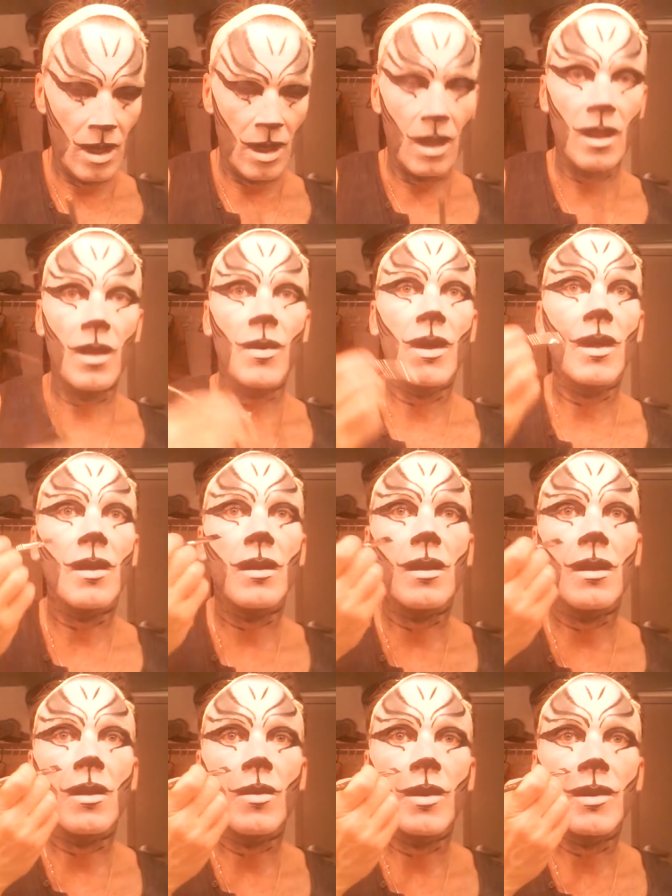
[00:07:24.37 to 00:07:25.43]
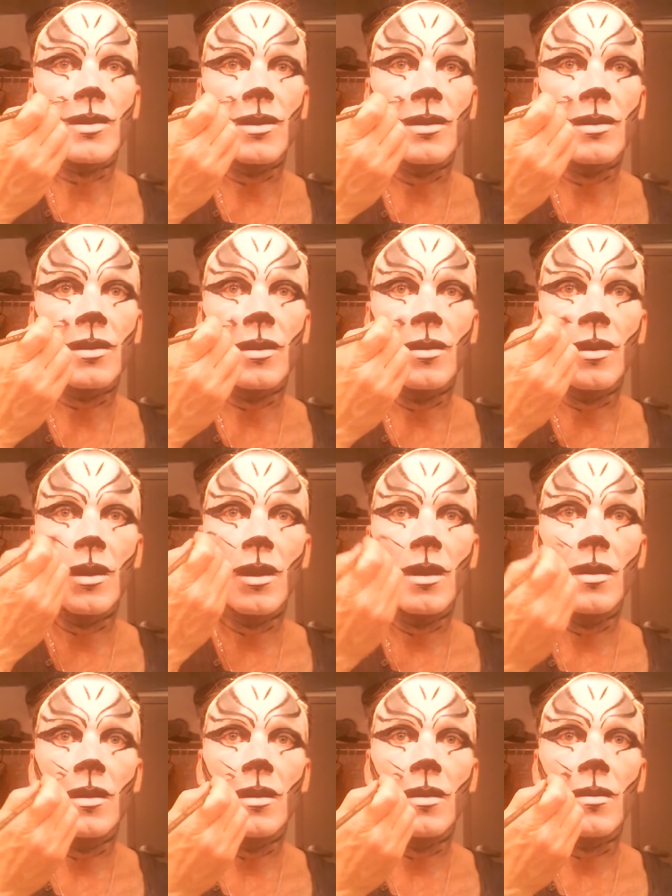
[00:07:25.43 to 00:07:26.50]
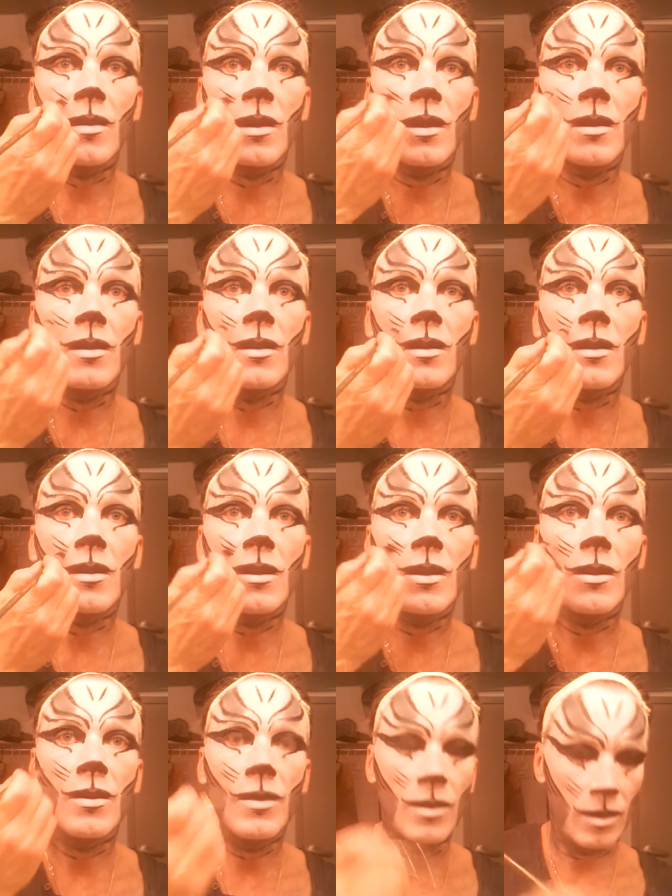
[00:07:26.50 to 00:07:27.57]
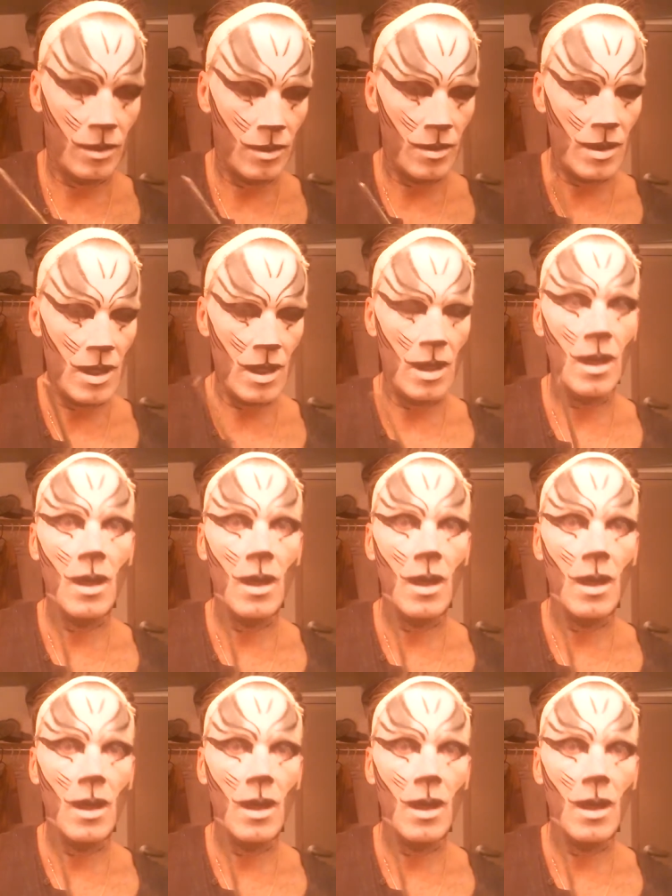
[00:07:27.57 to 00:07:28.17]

Then we get the little whiskers going on. 1, 2, 3.